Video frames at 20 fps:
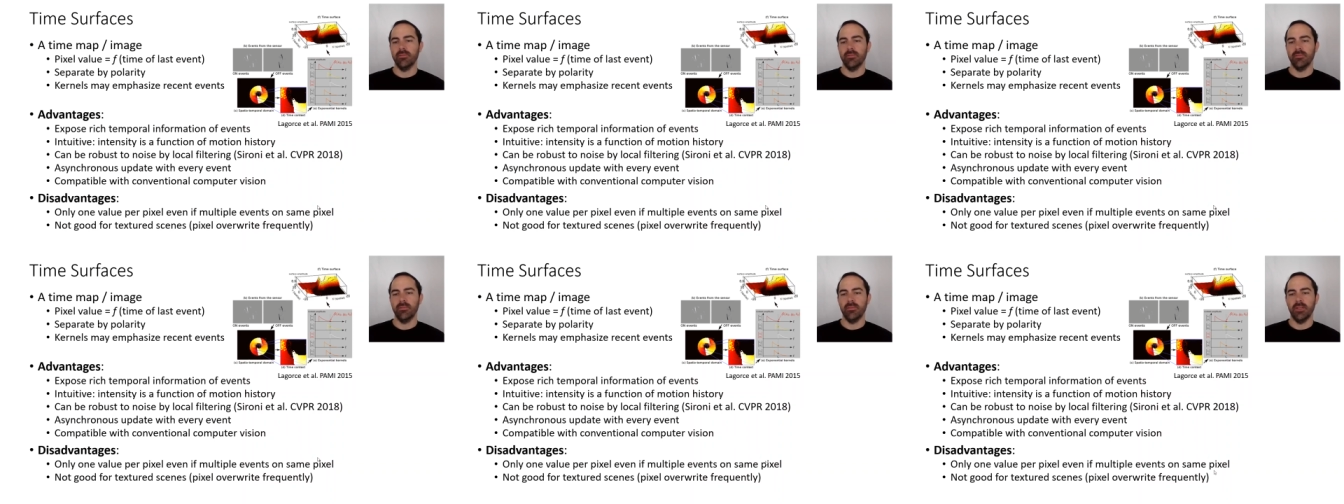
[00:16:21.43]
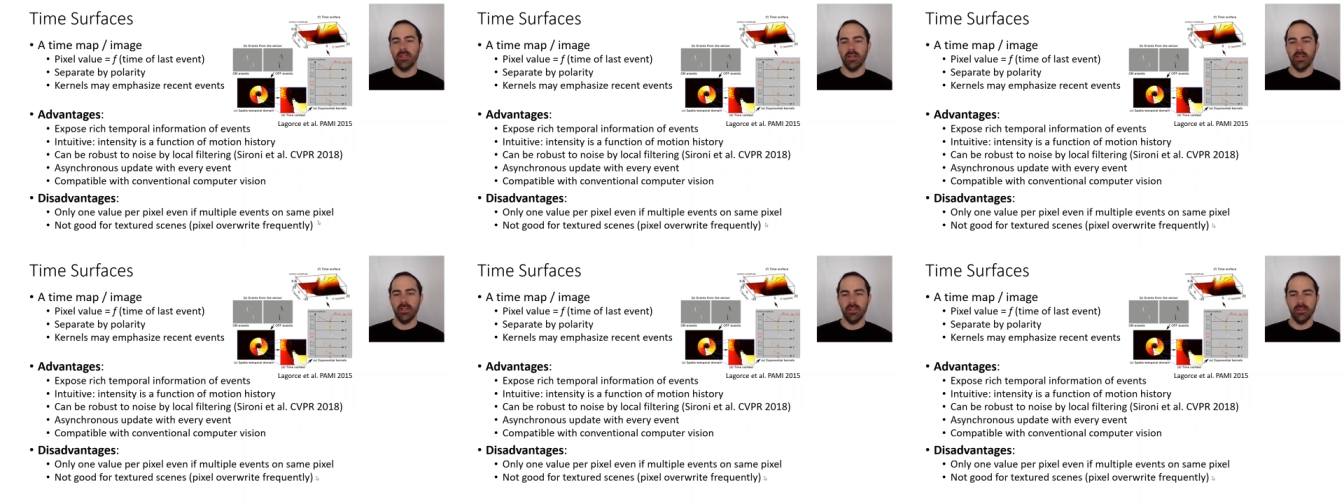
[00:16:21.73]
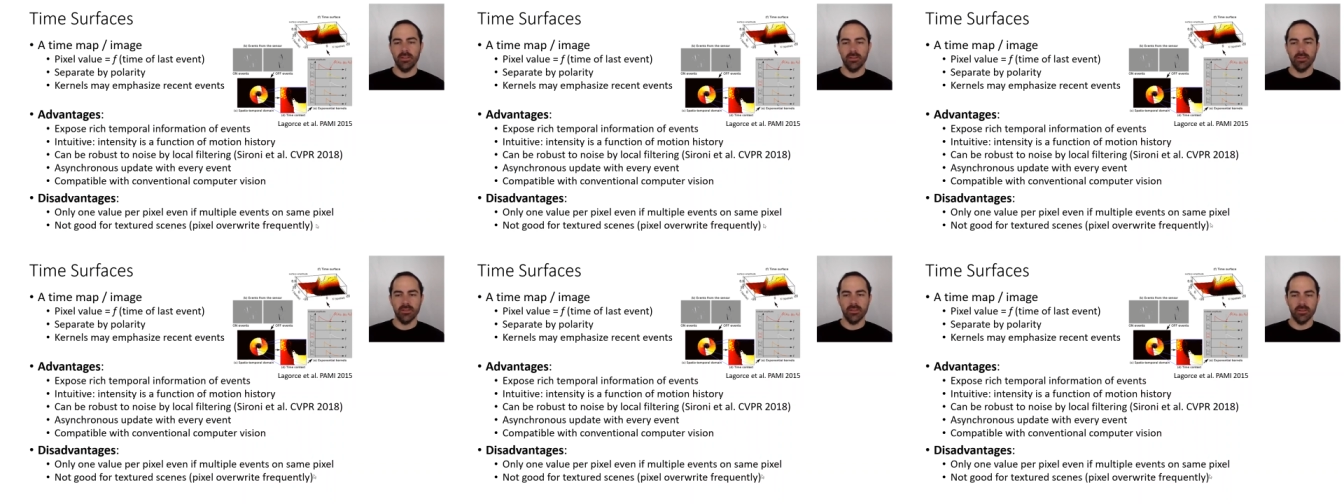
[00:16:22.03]

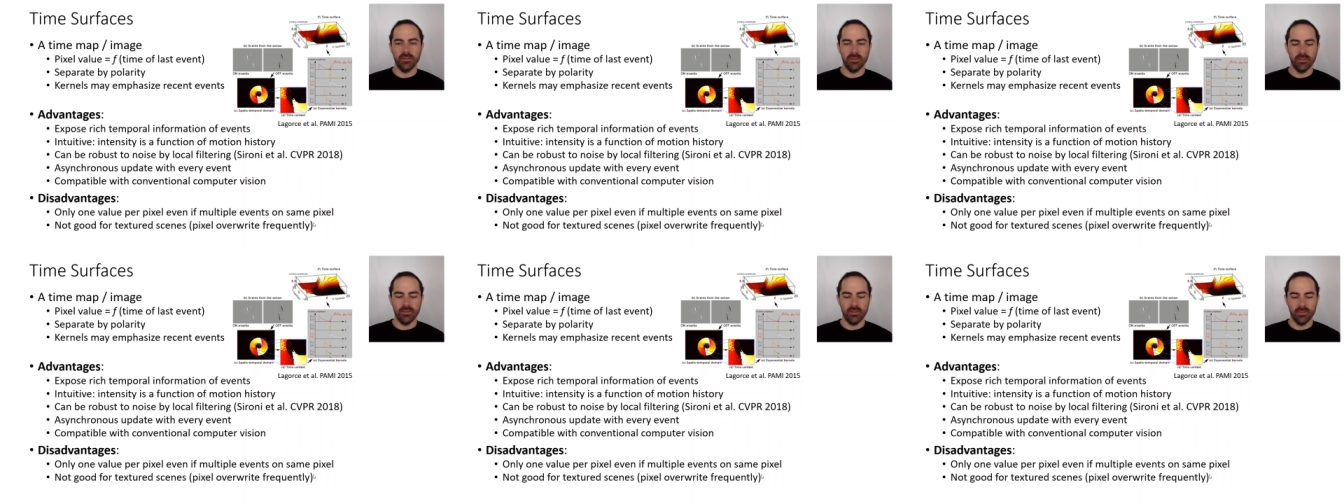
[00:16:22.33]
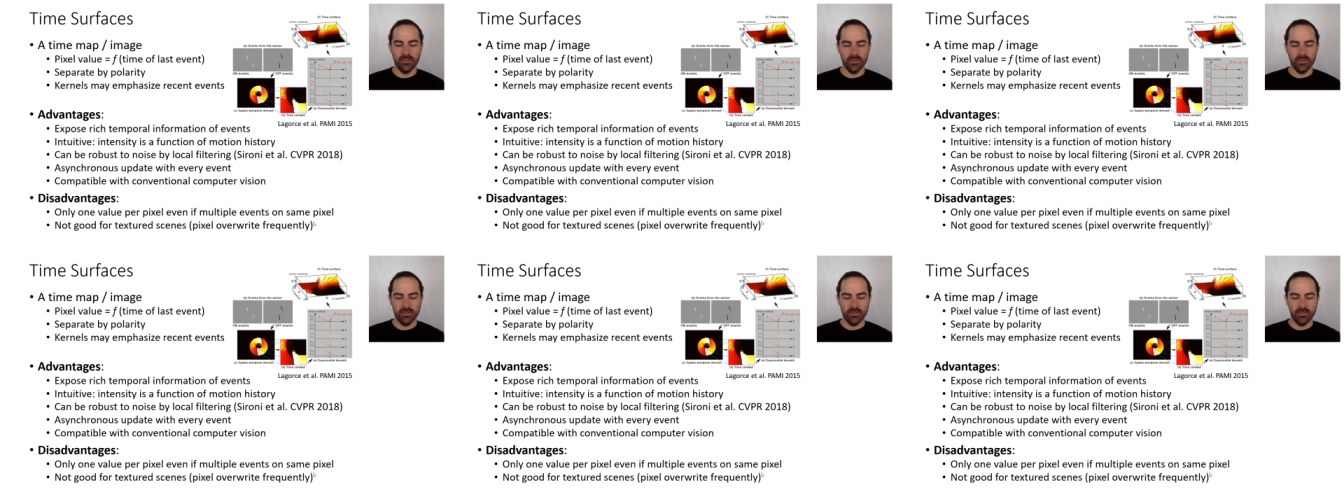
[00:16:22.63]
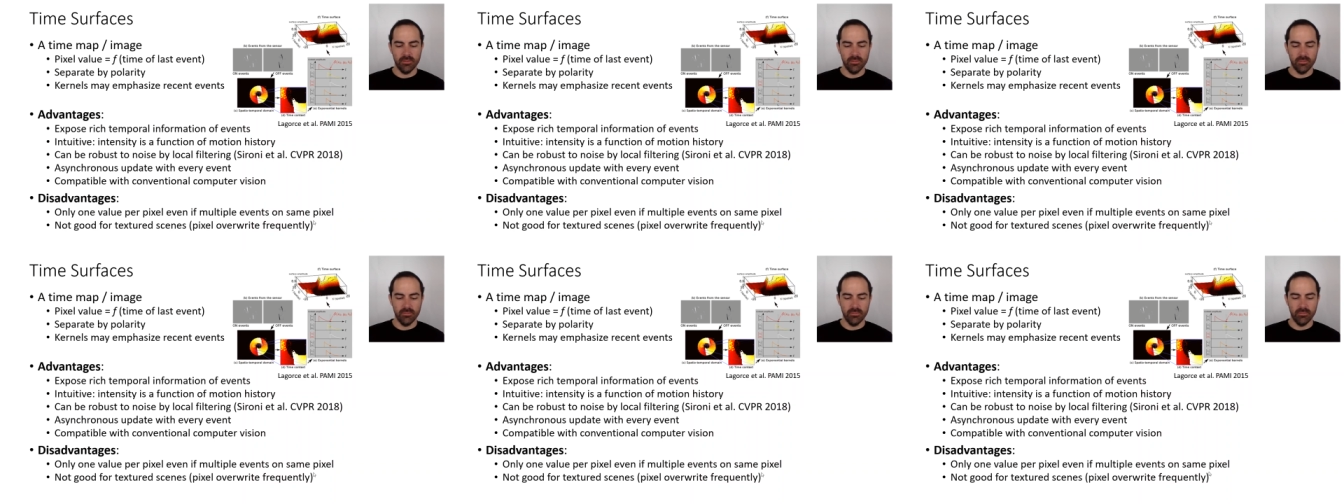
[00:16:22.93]
nice
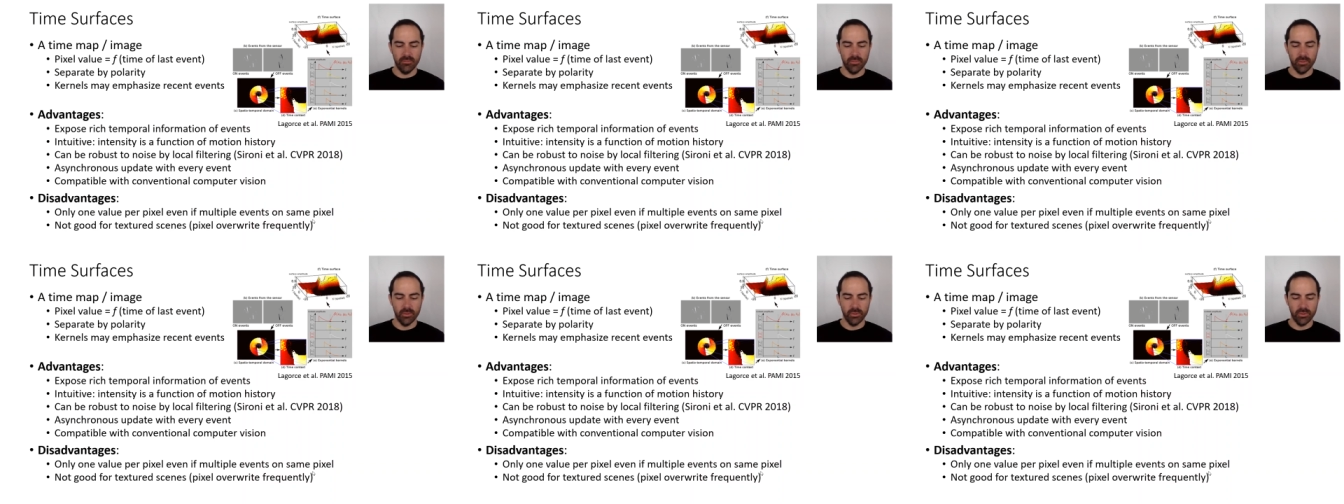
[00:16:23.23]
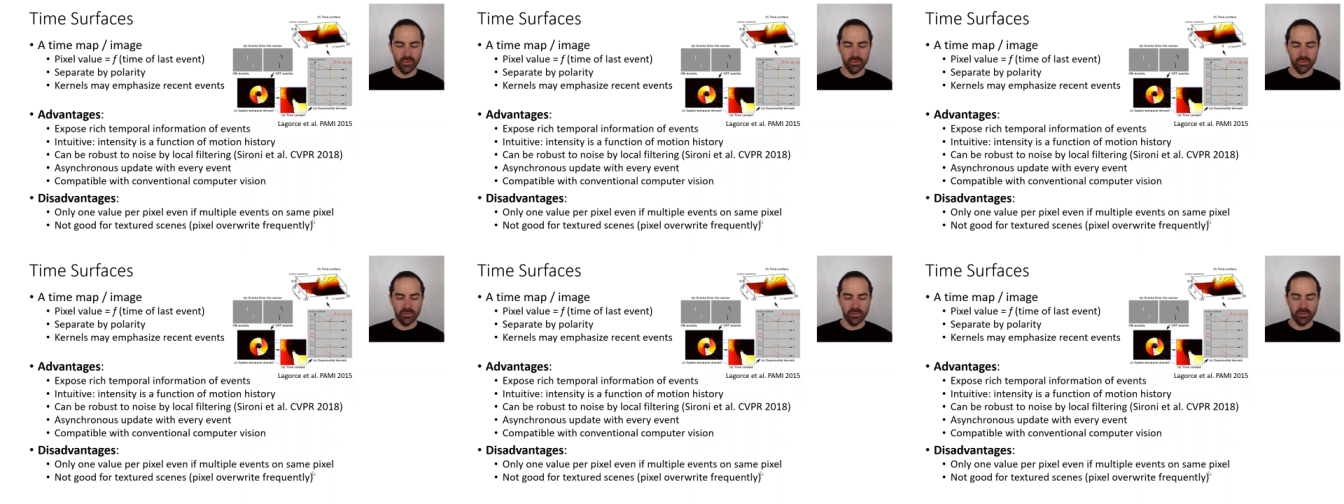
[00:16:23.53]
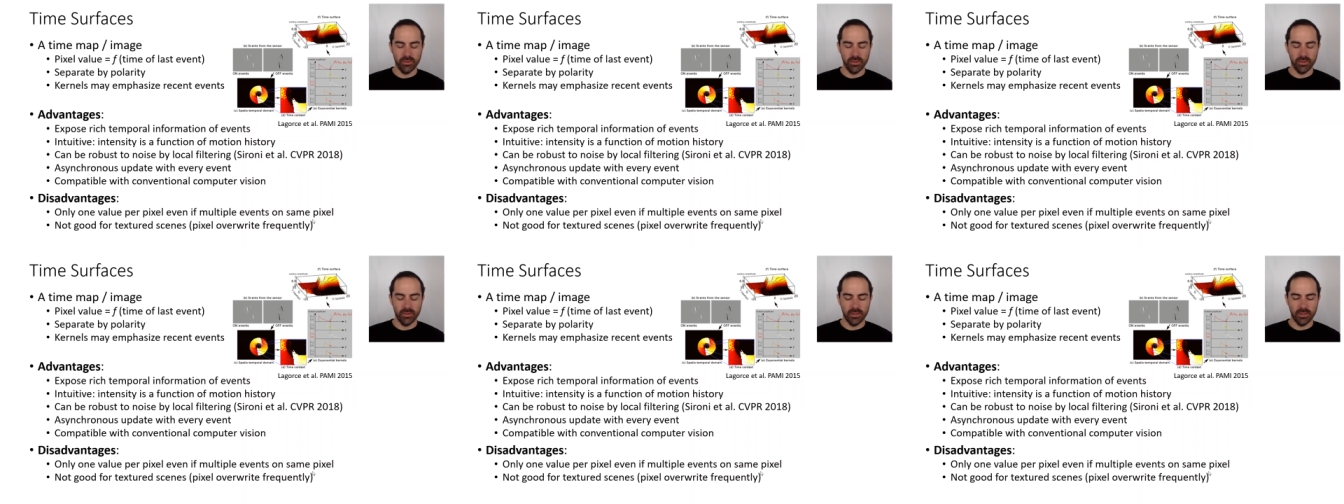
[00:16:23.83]
uh, motion
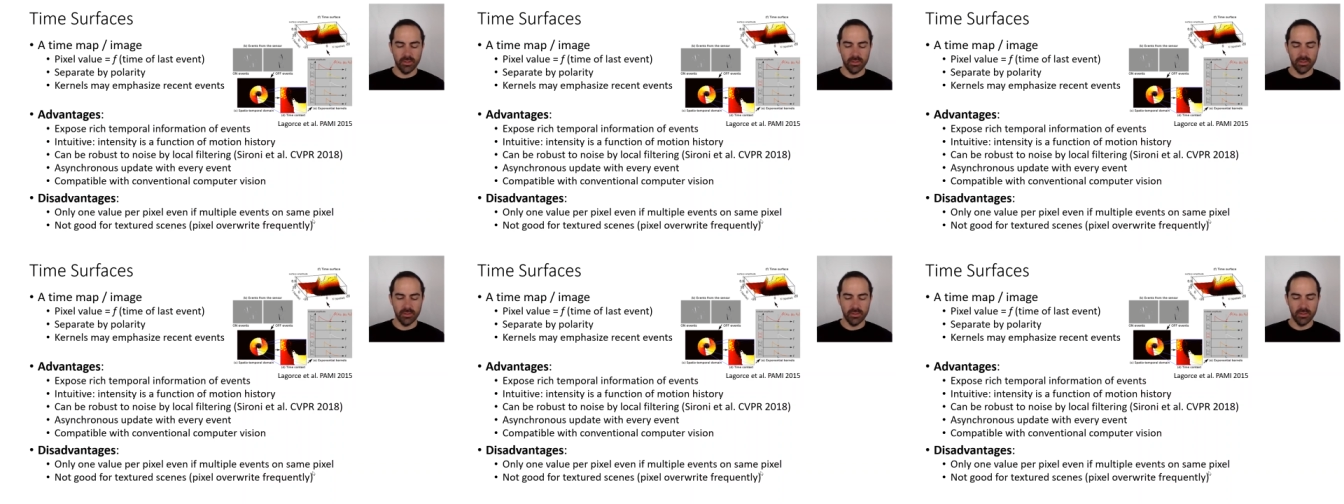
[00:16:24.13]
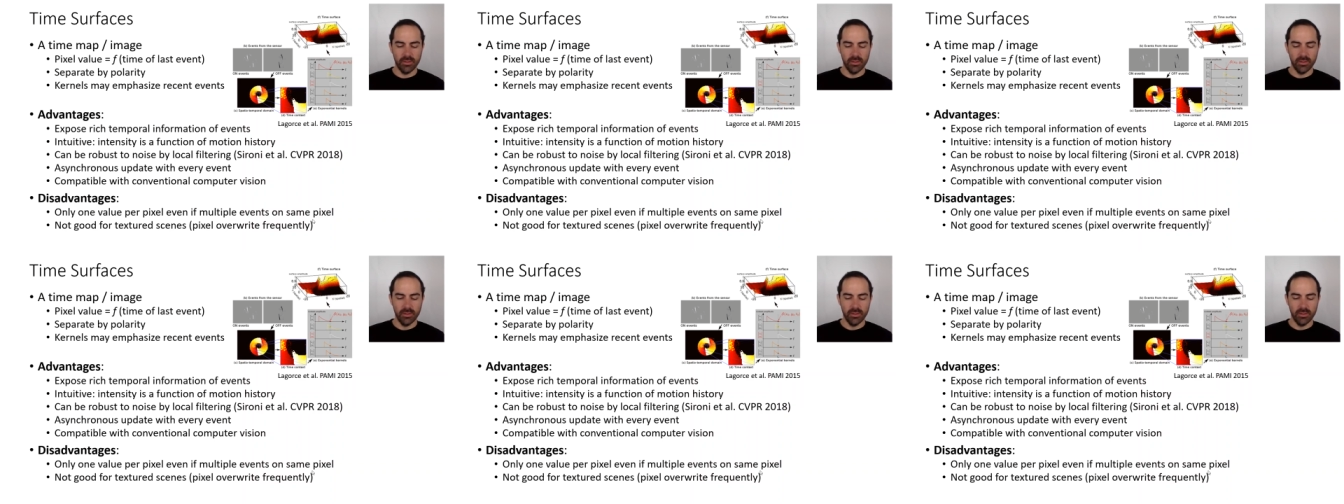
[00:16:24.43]
you are